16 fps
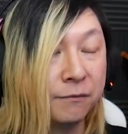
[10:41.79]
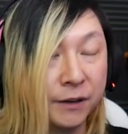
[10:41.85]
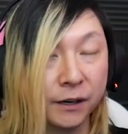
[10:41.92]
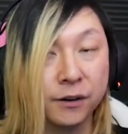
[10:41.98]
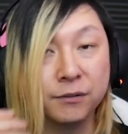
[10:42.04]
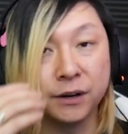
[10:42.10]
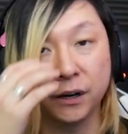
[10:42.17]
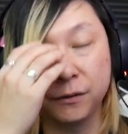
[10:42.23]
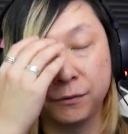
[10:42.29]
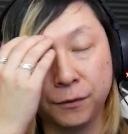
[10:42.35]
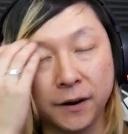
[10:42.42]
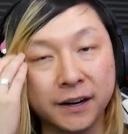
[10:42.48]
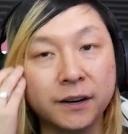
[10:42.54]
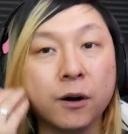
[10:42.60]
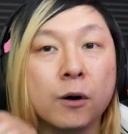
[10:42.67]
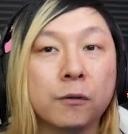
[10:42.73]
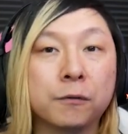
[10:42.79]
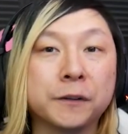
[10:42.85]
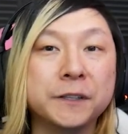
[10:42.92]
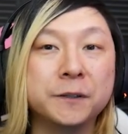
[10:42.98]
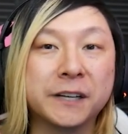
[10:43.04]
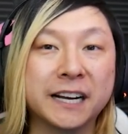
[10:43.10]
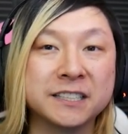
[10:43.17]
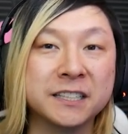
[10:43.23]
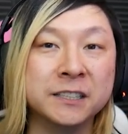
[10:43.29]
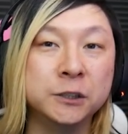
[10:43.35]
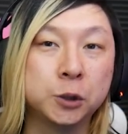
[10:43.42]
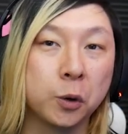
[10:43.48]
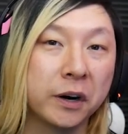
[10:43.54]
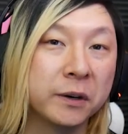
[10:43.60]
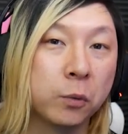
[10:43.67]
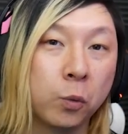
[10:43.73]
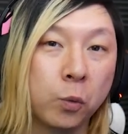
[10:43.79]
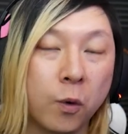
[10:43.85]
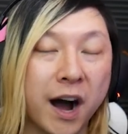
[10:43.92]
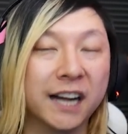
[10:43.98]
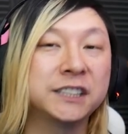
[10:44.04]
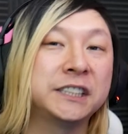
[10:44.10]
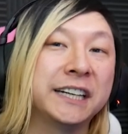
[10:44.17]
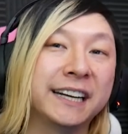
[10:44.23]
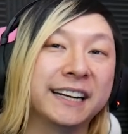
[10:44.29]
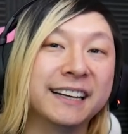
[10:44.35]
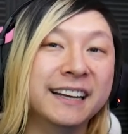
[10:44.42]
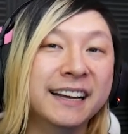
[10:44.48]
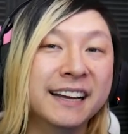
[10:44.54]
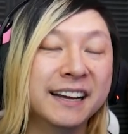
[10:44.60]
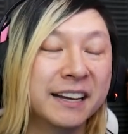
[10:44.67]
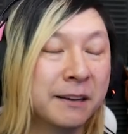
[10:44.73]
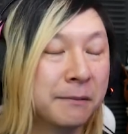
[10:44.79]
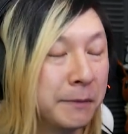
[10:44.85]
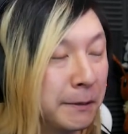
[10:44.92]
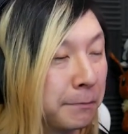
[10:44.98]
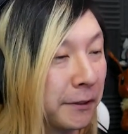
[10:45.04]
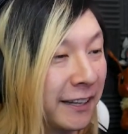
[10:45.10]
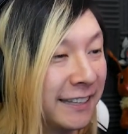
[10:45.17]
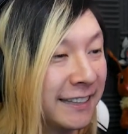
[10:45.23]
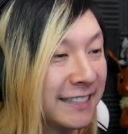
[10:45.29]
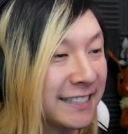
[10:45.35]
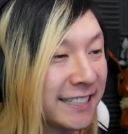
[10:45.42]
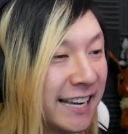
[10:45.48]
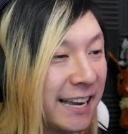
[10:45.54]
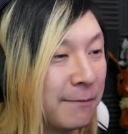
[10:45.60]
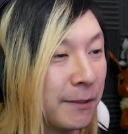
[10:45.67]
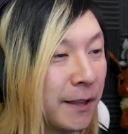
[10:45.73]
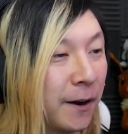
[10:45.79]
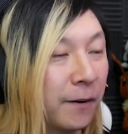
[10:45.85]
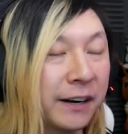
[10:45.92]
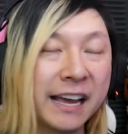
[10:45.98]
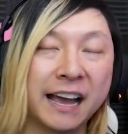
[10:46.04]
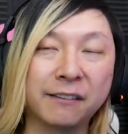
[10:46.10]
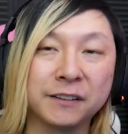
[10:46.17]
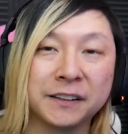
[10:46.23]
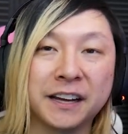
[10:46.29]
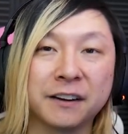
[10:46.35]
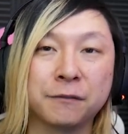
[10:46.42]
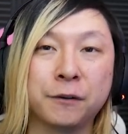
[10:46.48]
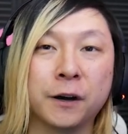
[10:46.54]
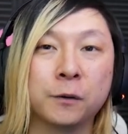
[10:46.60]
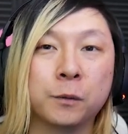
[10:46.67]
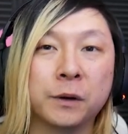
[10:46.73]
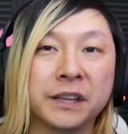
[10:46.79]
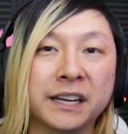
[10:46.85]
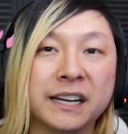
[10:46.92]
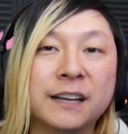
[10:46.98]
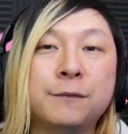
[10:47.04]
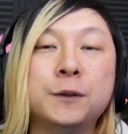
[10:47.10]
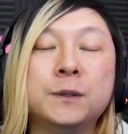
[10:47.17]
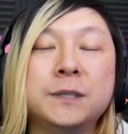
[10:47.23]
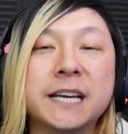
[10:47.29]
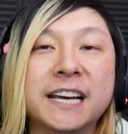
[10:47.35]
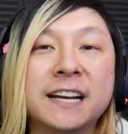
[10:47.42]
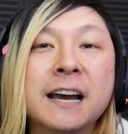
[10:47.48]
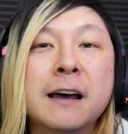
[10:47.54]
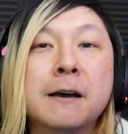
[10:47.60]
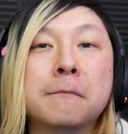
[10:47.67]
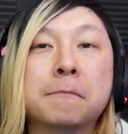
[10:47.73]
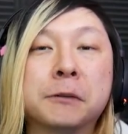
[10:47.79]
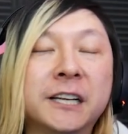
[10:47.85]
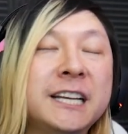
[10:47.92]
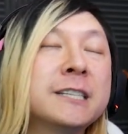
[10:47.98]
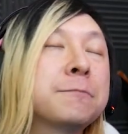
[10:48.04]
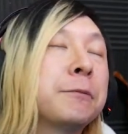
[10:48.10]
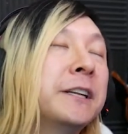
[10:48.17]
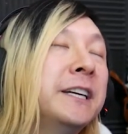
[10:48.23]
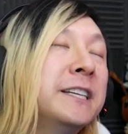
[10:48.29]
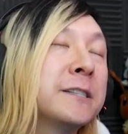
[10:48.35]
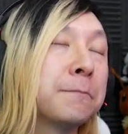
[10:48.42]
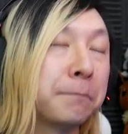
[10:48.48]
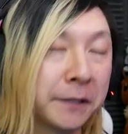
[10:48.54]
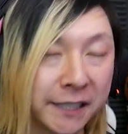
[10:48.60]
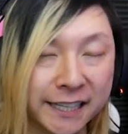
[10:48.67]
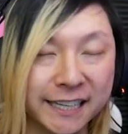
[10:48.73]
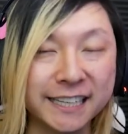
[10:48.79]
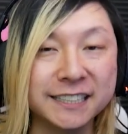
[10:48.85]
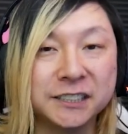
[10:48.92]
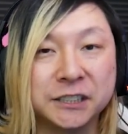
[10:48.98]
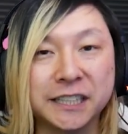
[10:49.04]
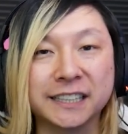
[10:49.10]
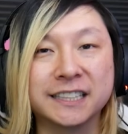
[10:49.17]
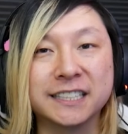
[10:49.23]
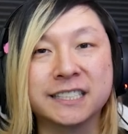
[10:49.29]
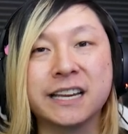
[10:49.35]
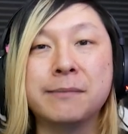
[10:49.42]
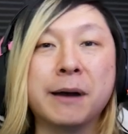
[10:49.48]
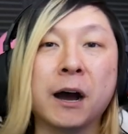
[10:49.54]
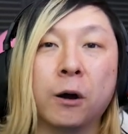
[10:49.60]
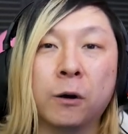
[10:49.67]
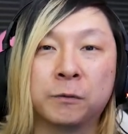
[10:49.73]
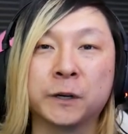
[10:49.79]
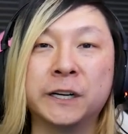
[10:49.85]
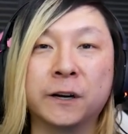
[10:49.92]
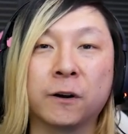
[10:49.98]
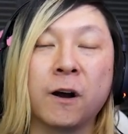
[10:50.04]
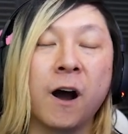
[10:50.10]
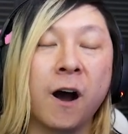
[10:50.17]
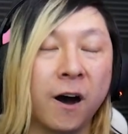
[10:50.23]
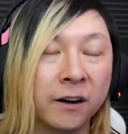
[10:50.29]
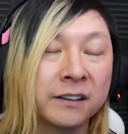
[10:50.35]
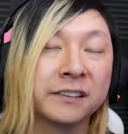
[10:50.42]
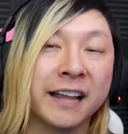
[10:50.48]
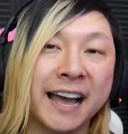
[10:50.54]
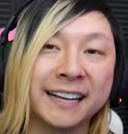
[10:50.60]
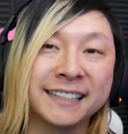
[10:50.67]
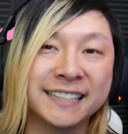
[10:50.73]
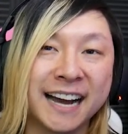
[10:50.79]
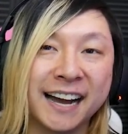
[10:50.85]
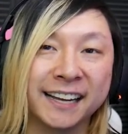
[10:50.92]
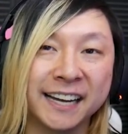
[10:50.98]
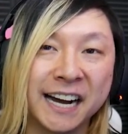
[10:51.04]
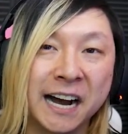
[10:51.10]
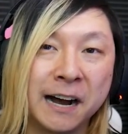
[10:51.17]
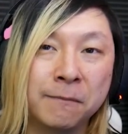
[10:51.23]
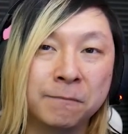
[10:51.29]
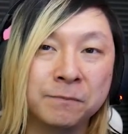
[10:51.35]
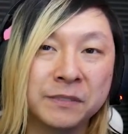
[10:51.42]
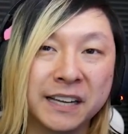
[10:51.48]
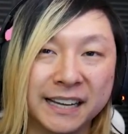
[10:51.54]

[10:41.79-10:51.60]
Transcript: Very, very fun. Hopefully you guys enjoyed watching me play this game, though, and have a lot of fun with it. If you did, please, please, please check this game out over here on lag.com.